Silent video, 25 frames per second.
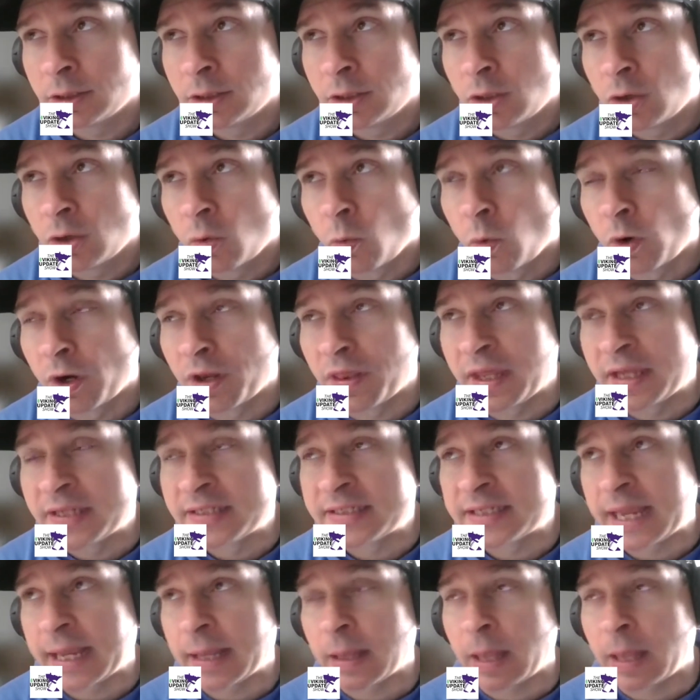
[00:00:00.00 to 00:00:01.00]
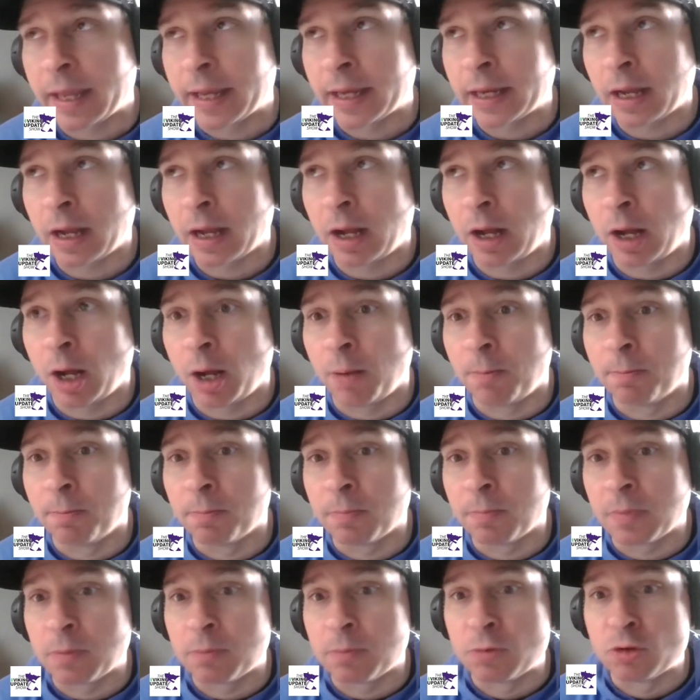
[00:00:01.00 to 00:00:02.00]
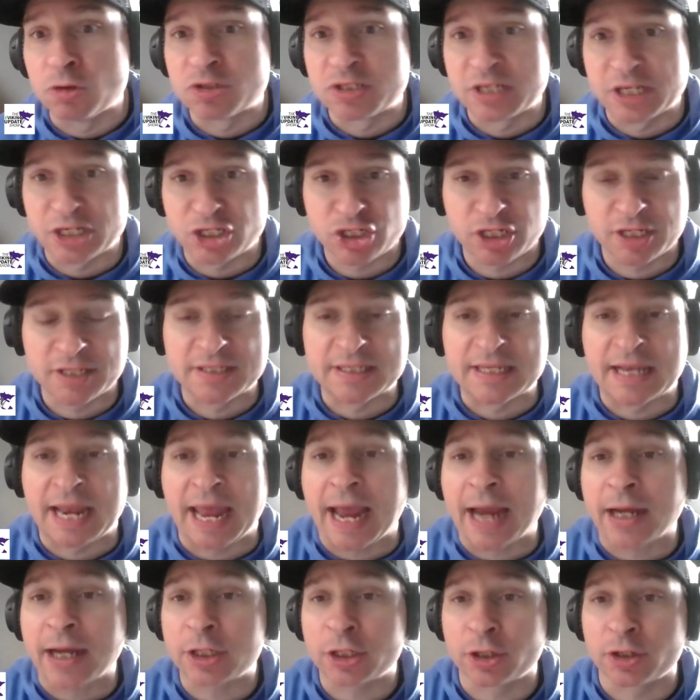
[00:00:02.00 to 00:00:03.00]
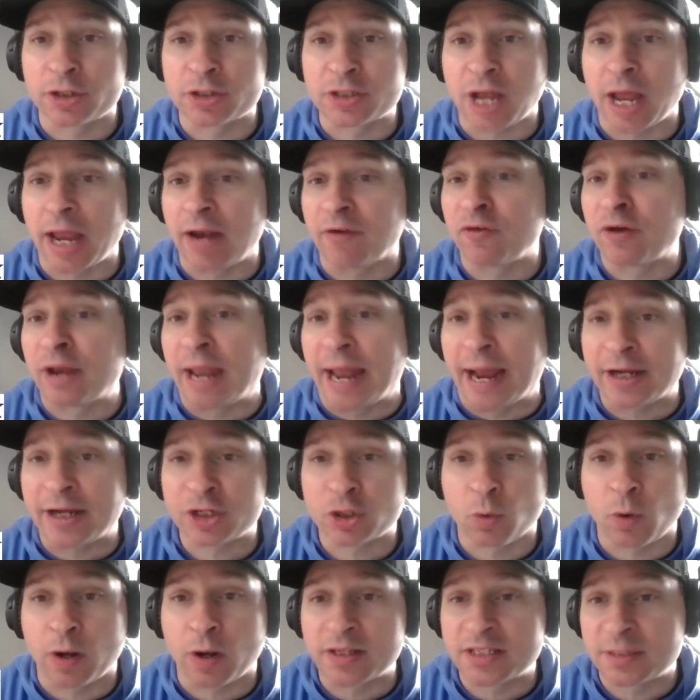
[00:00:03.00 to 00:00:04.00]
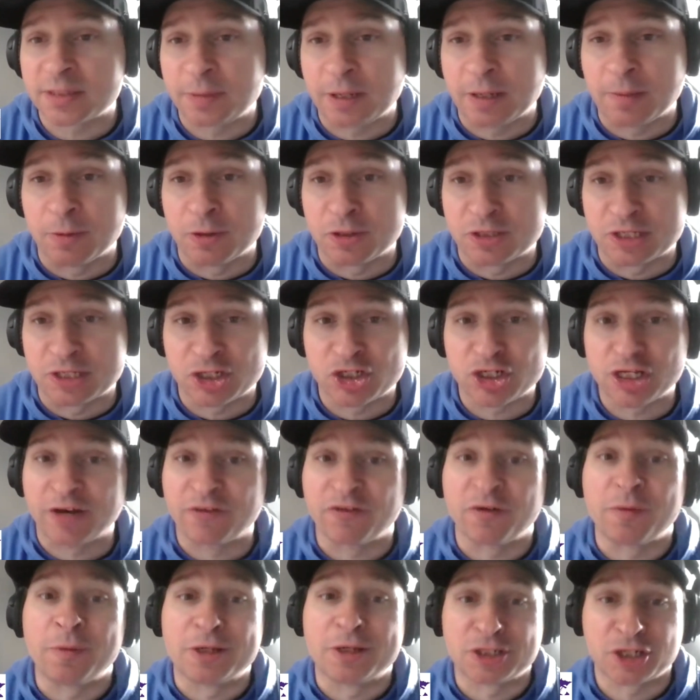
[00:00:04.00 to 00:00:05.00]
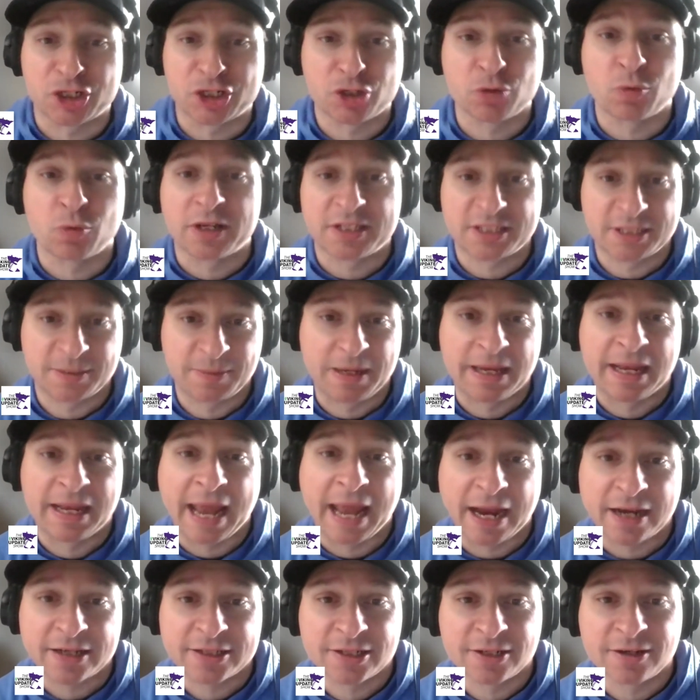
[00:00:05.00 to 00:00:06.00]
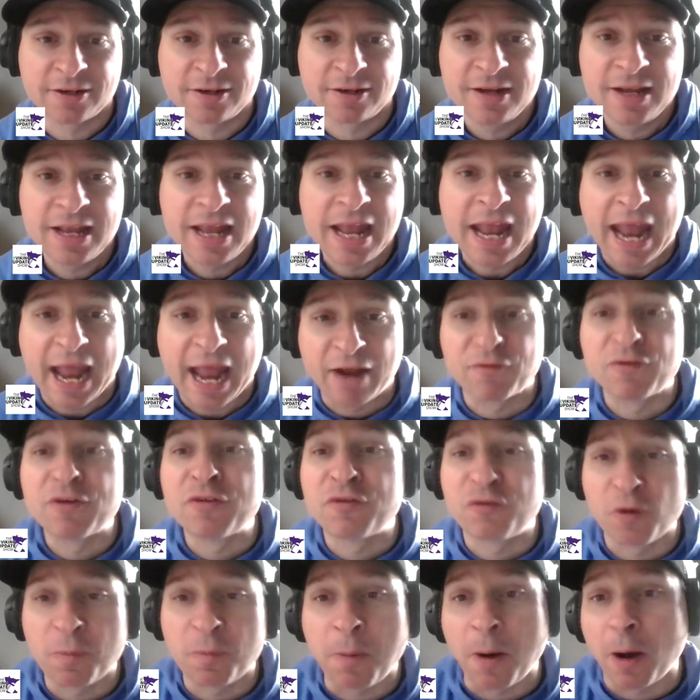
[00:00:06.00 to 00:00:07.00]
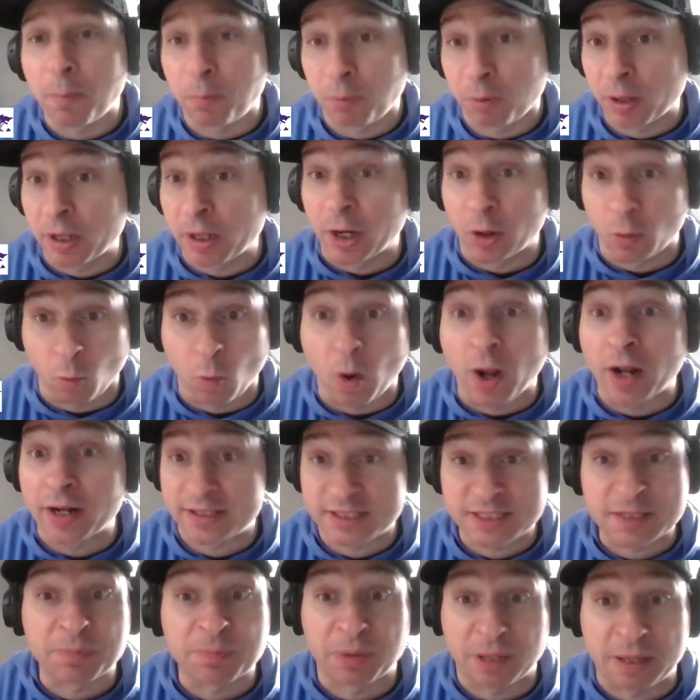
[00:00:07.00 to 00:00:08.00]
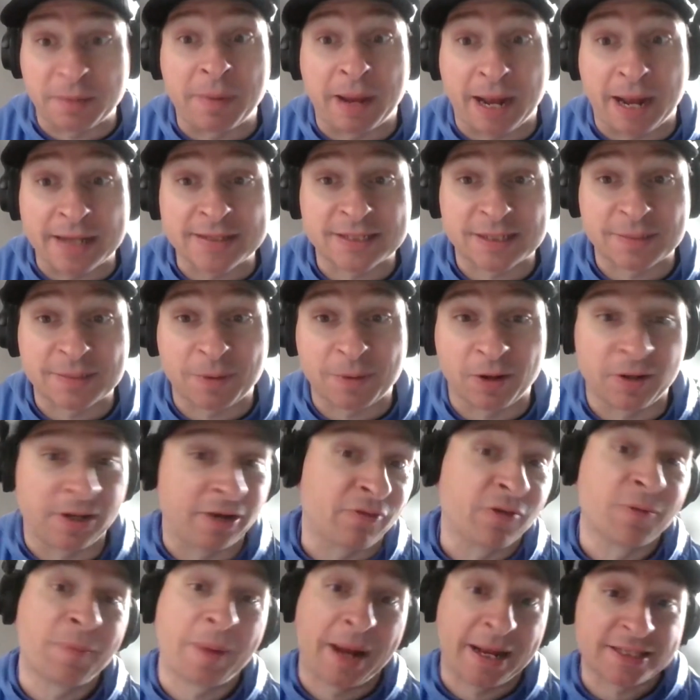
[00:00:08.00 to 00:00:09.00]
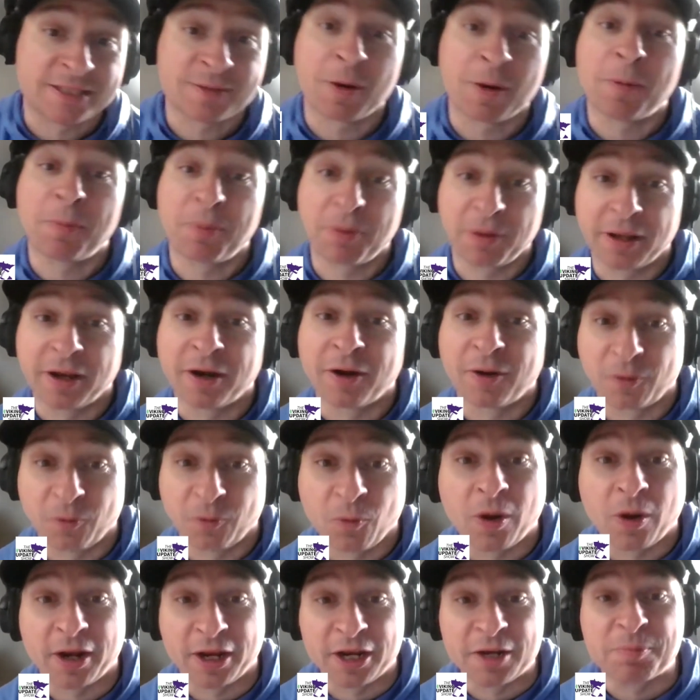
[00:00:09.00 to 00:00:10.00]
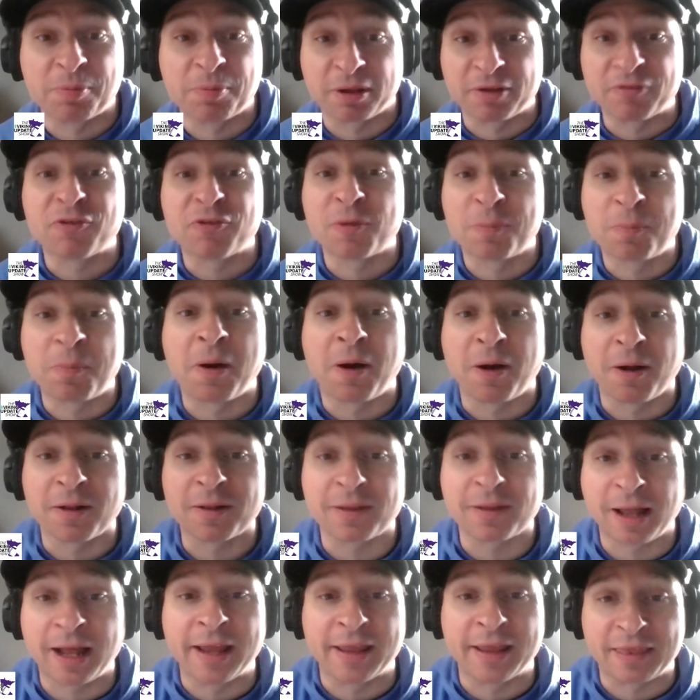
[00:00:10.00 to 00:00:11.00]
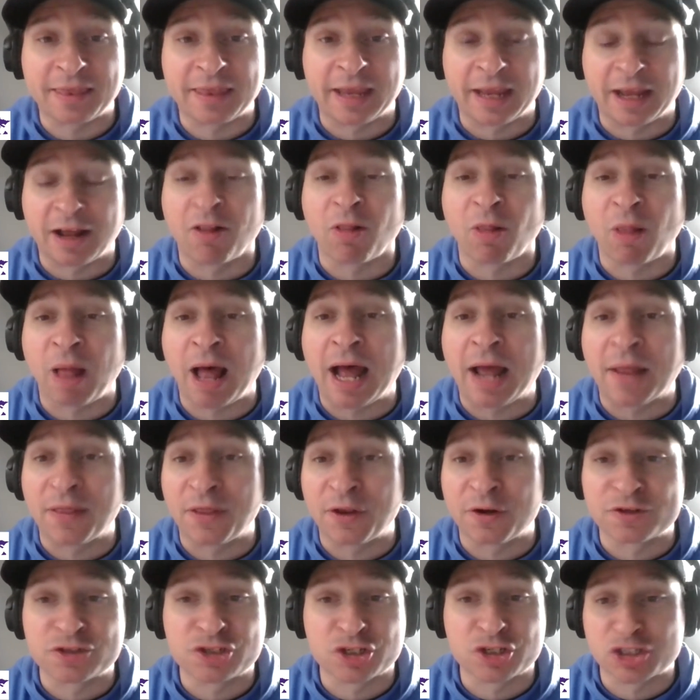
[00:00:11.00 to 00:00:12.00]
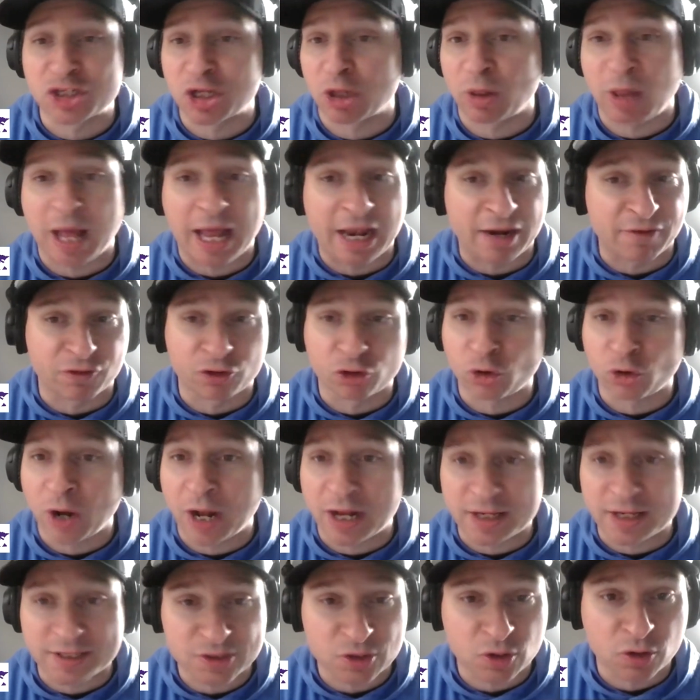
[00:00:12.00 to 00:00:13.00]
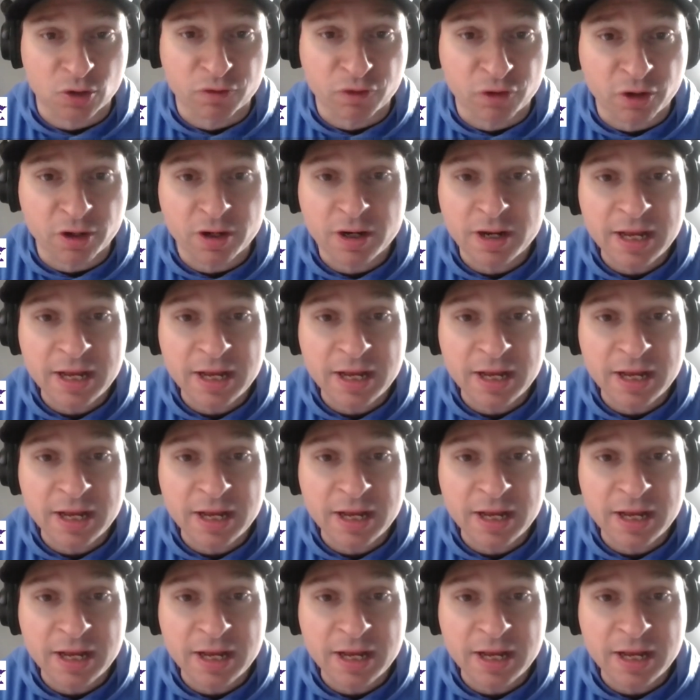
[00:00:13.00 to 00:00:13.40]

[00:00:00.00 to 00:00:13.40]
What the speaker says: what do they say? Like musicians and actors. Every actor wants to be a musician. Every musician wants to be an actor. Every football player wants to play basketball, and every basketball player wanted to play football. I think a lot. There's just a lot of crossover.